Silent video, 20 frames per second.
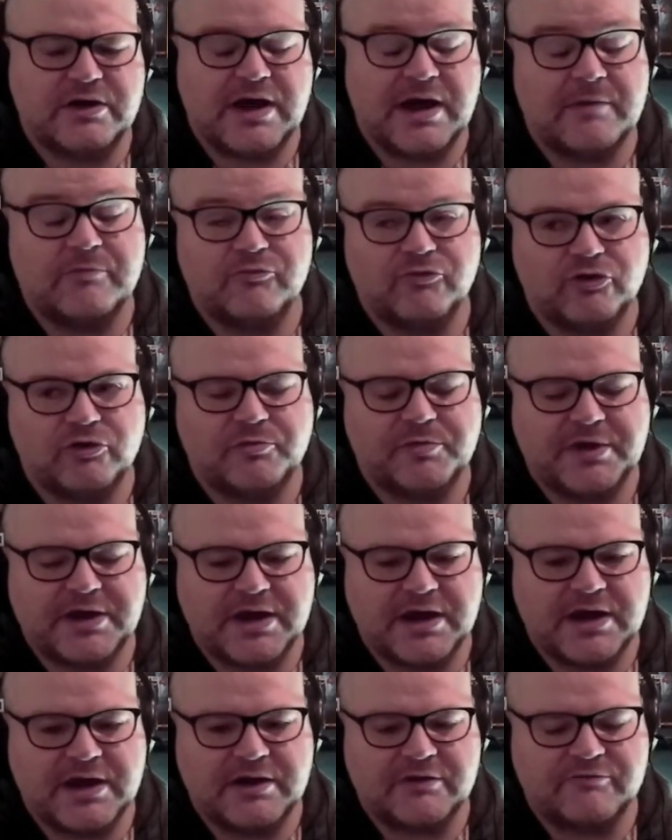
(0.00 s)
Admiral
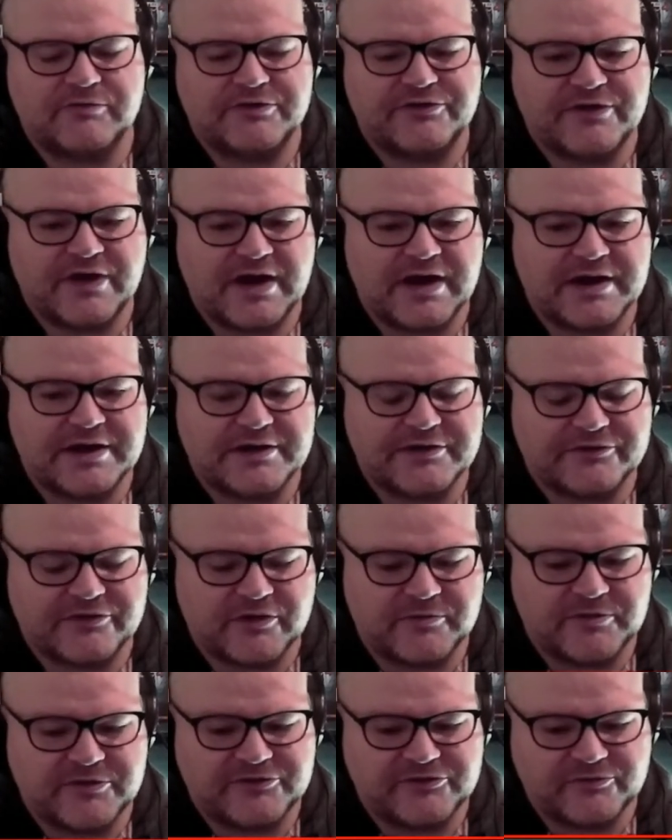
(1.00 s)
Picard, retired his
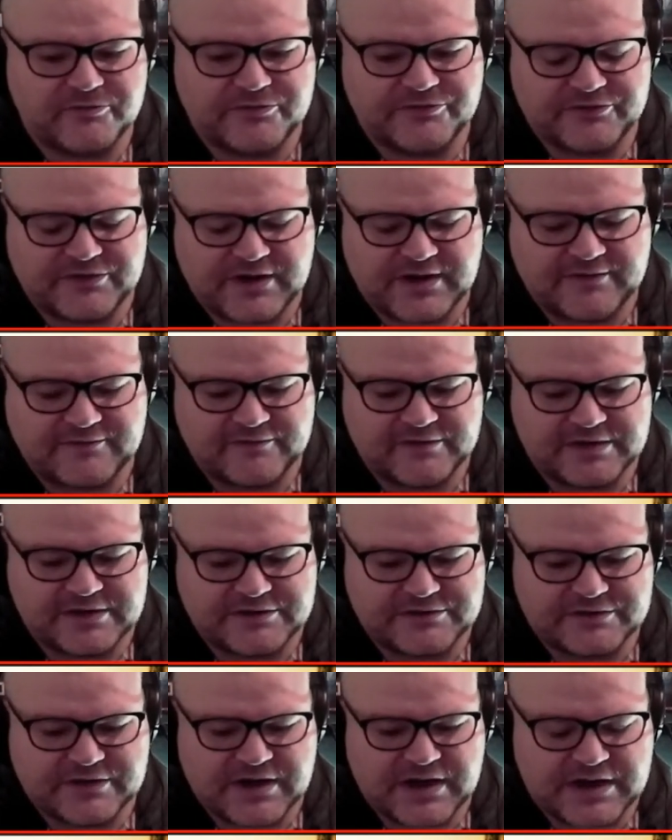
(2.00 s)
commission with
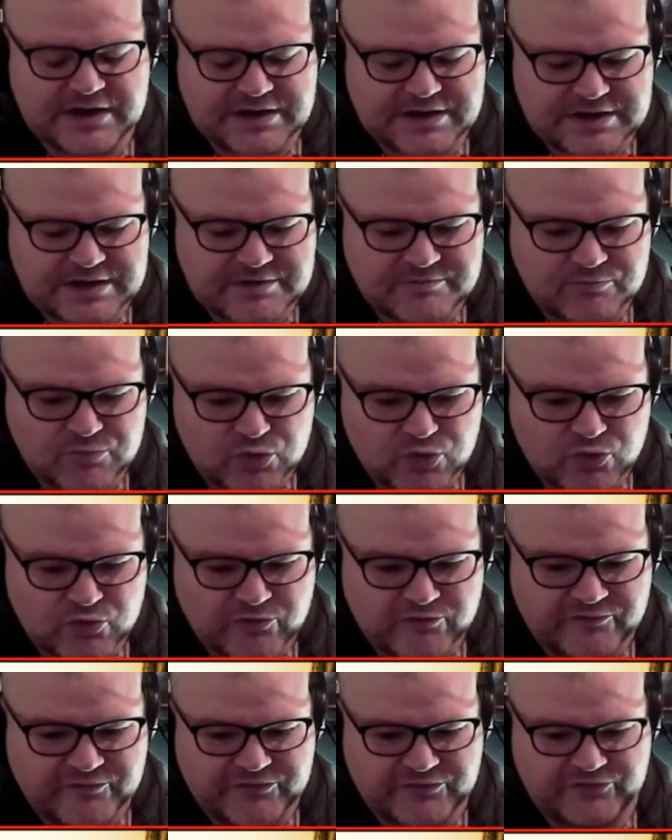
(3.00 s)
Starfleet, and he
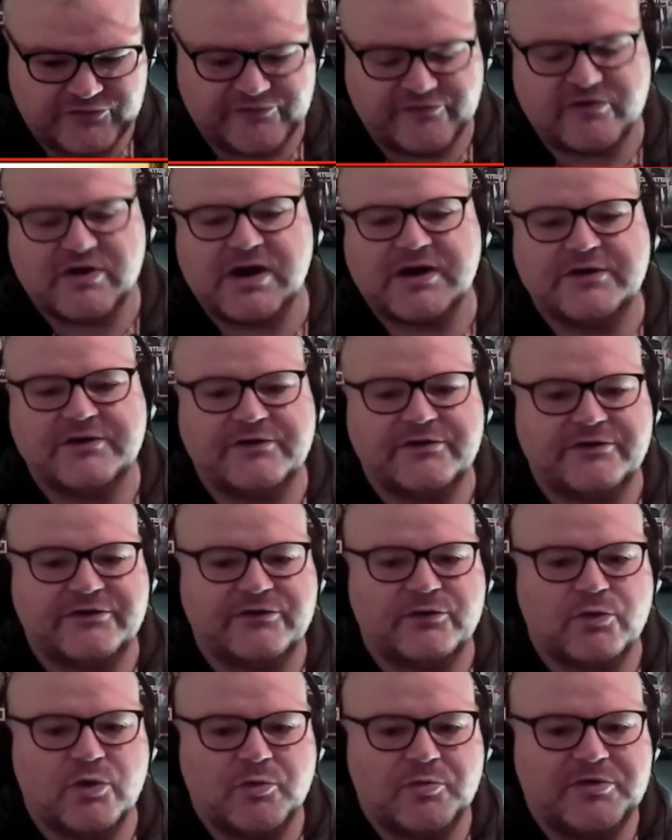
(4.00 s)
moved to France
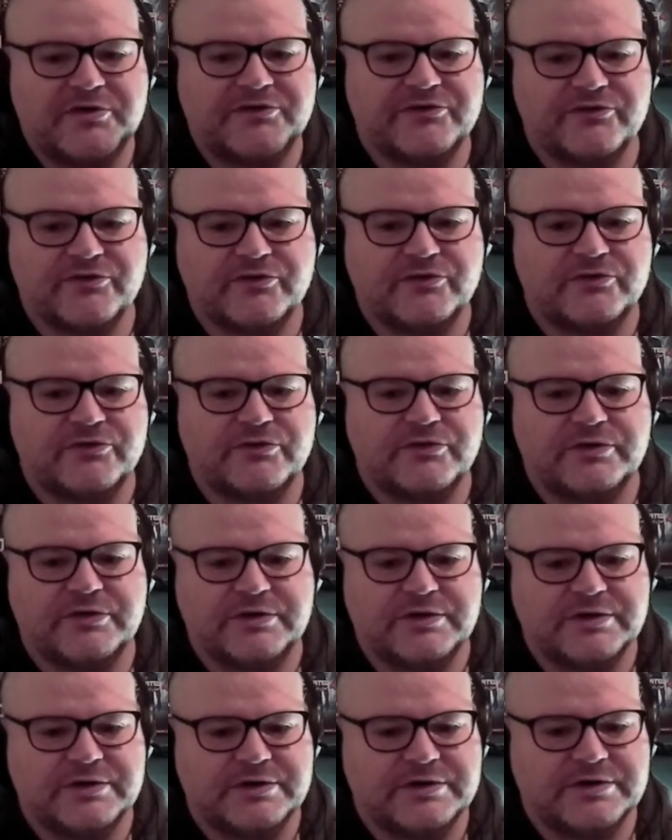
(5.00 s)
to open his own
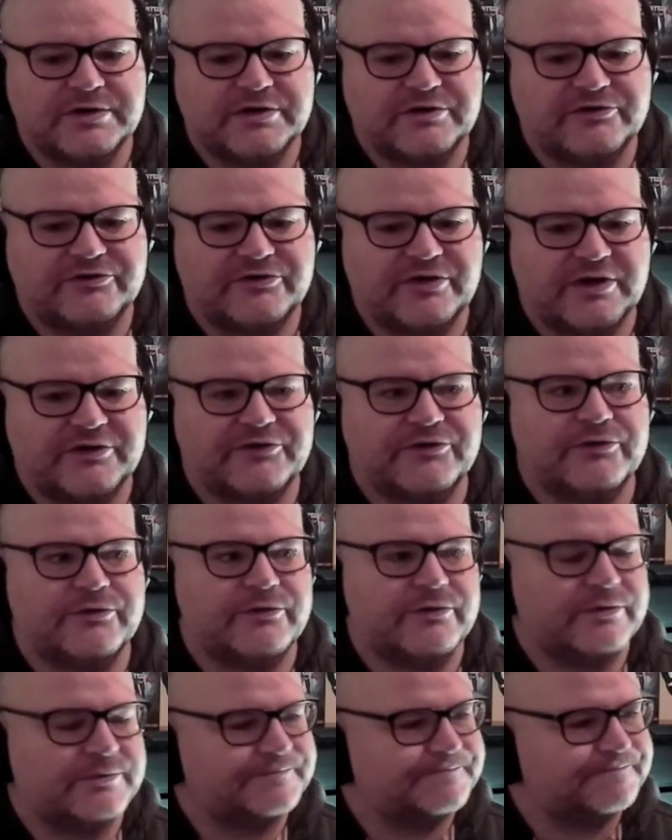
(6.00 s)
chateau.